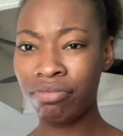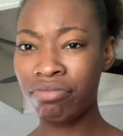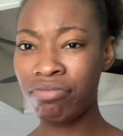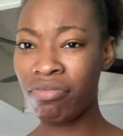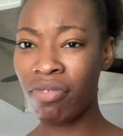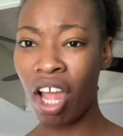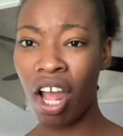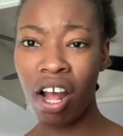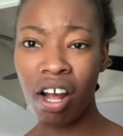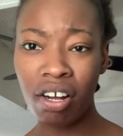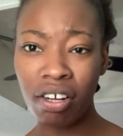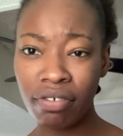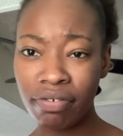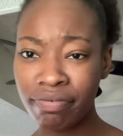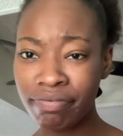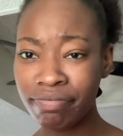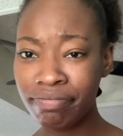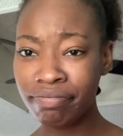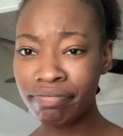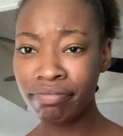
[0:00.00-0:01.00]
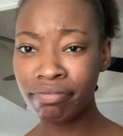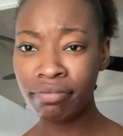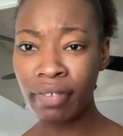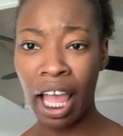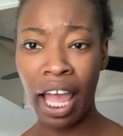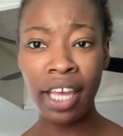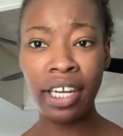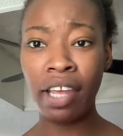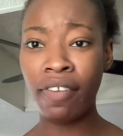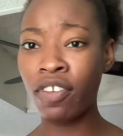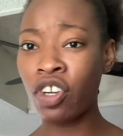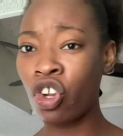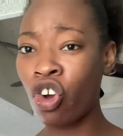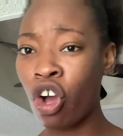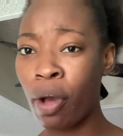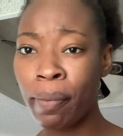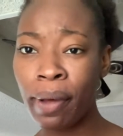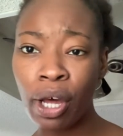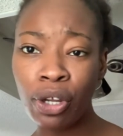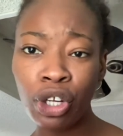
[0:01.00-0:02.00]
No, I didn't even know
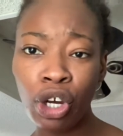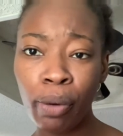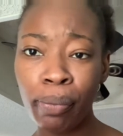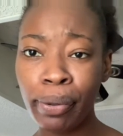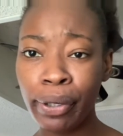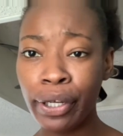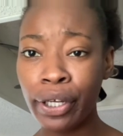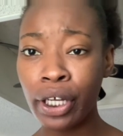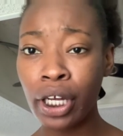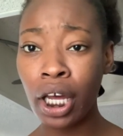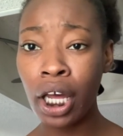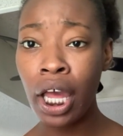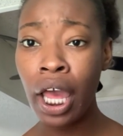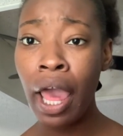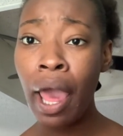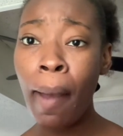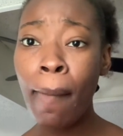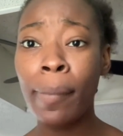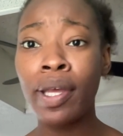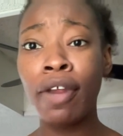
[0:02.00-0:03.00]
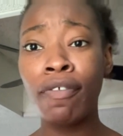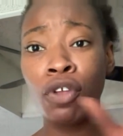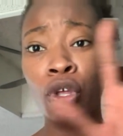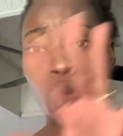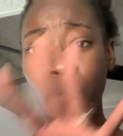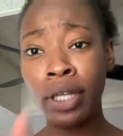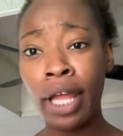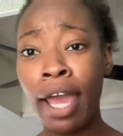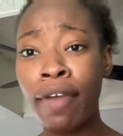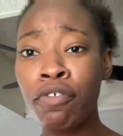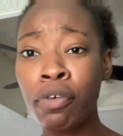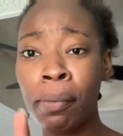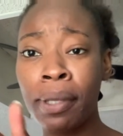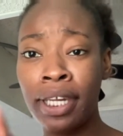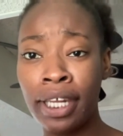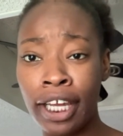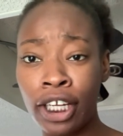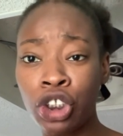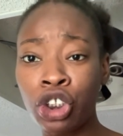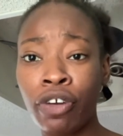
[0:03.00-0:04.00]
about no book. But if you would like for me to
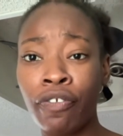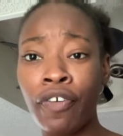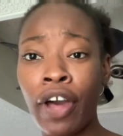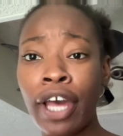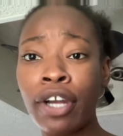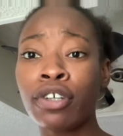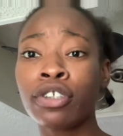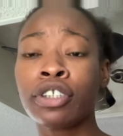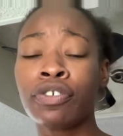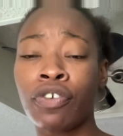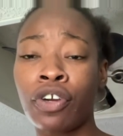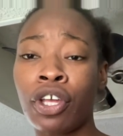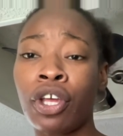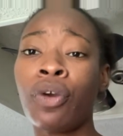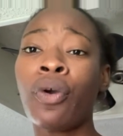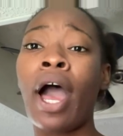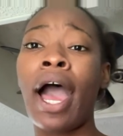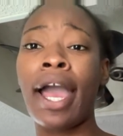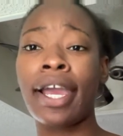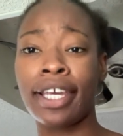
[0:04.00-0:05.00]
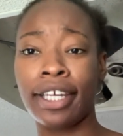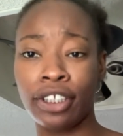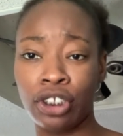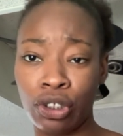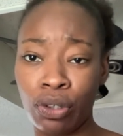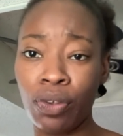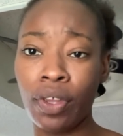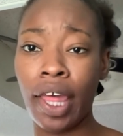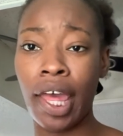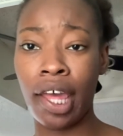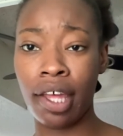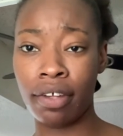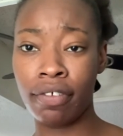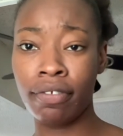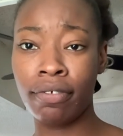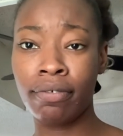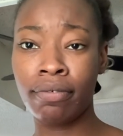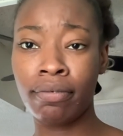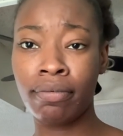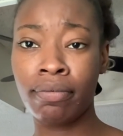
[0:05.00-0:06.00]
get your vitals for you, I can do
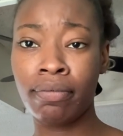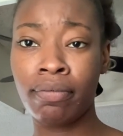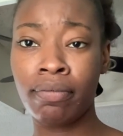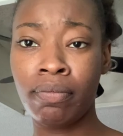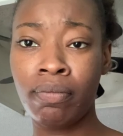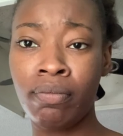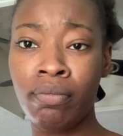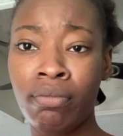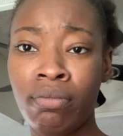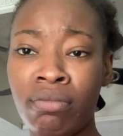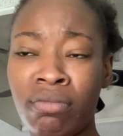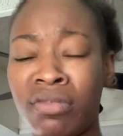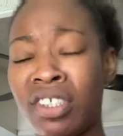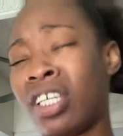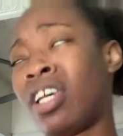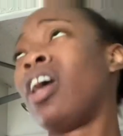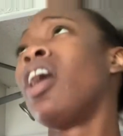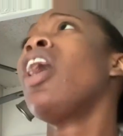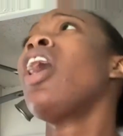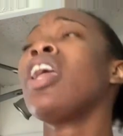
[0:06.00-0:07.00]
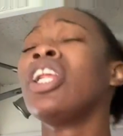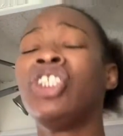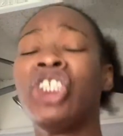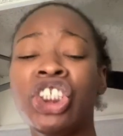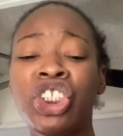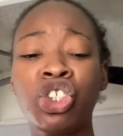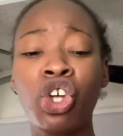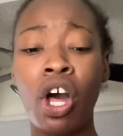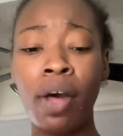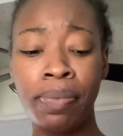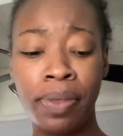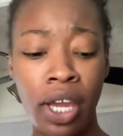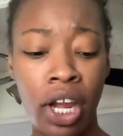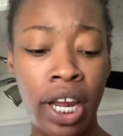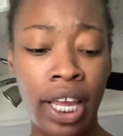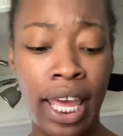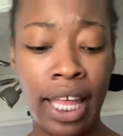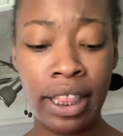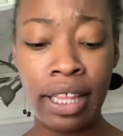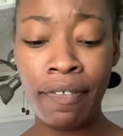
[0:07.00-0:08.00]
that. Just go up there
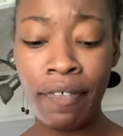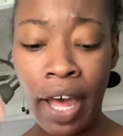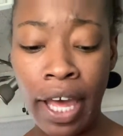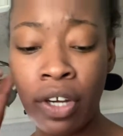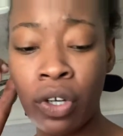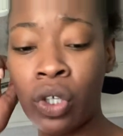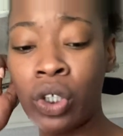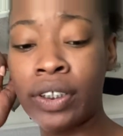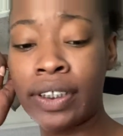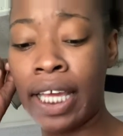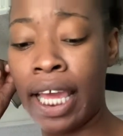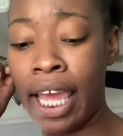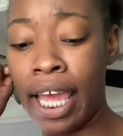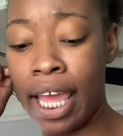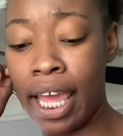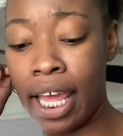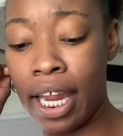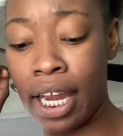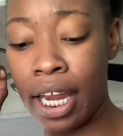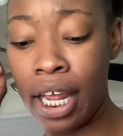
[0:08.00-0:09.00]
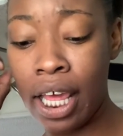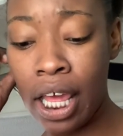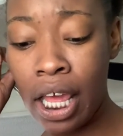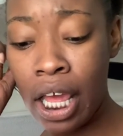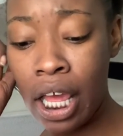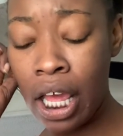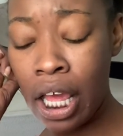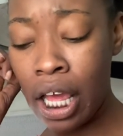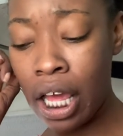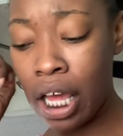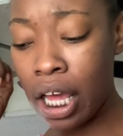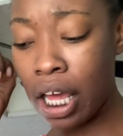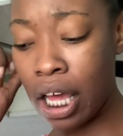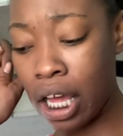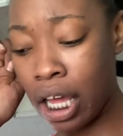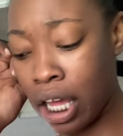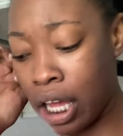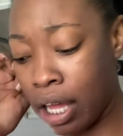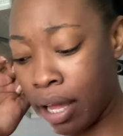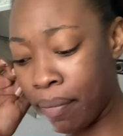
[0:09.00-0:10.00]
and get the vitals. And
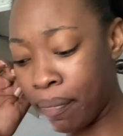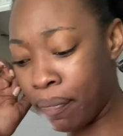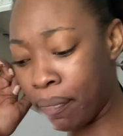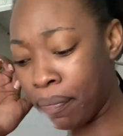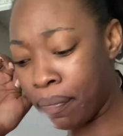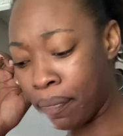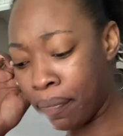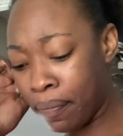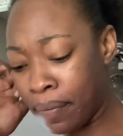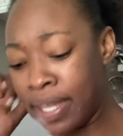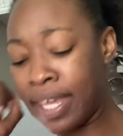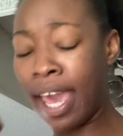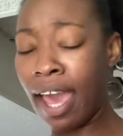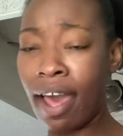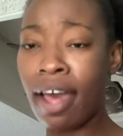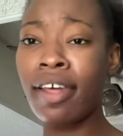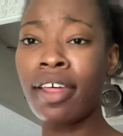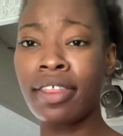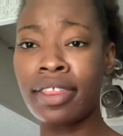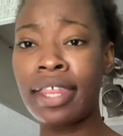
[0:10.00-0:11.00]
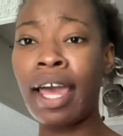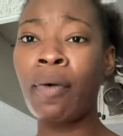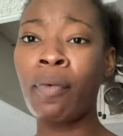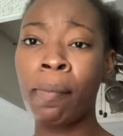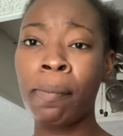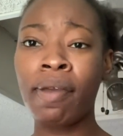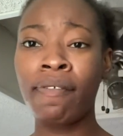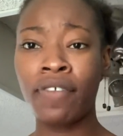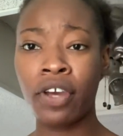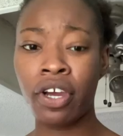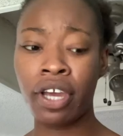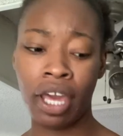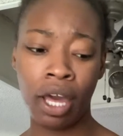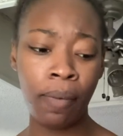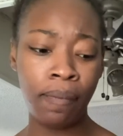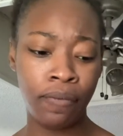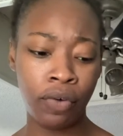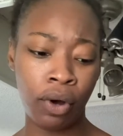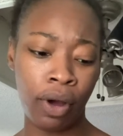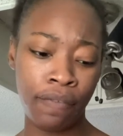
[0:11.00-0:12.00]
yeah, that would be very
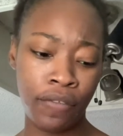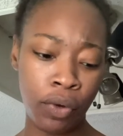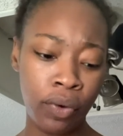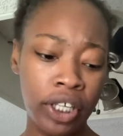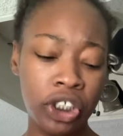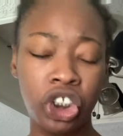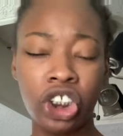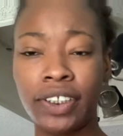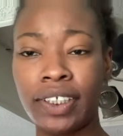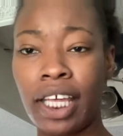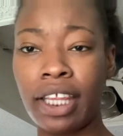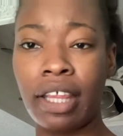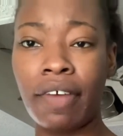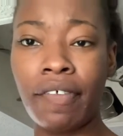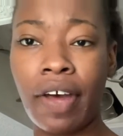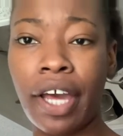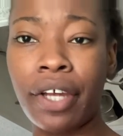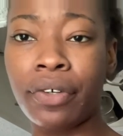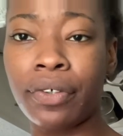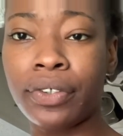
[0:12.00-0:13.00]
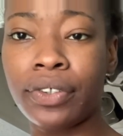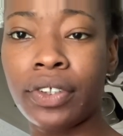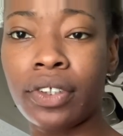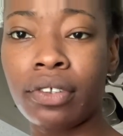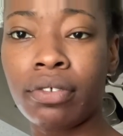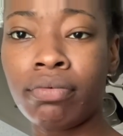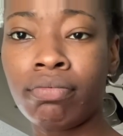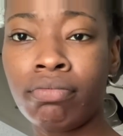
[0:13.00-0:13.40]
helpful if you could just get the vitals.